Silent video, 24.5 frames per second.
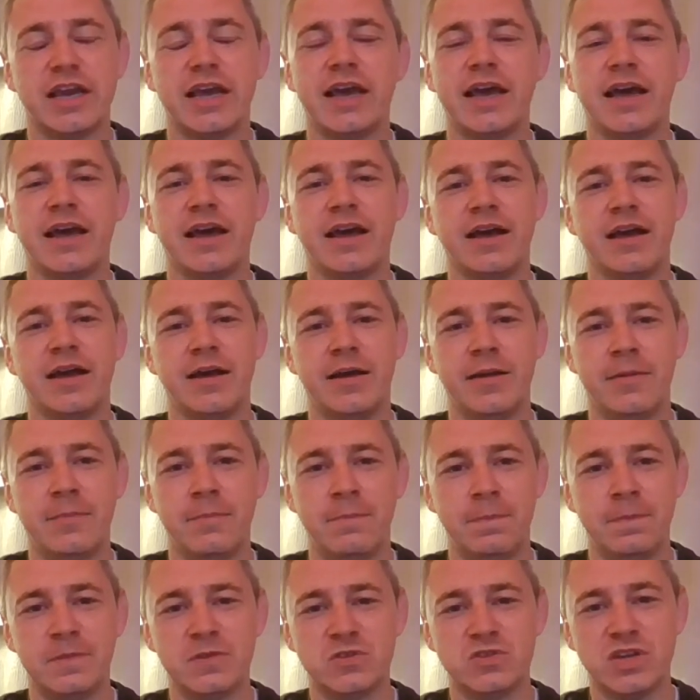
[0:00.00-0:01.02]

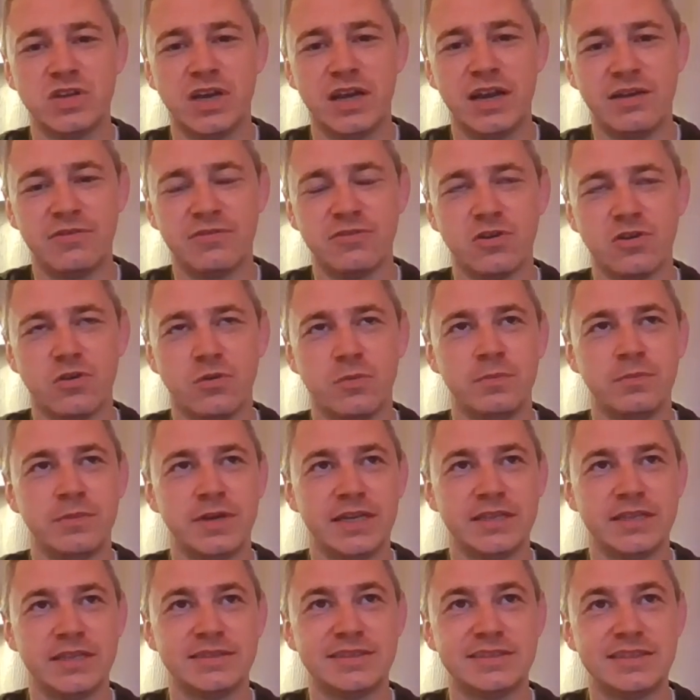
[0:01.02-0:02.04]
So I left home at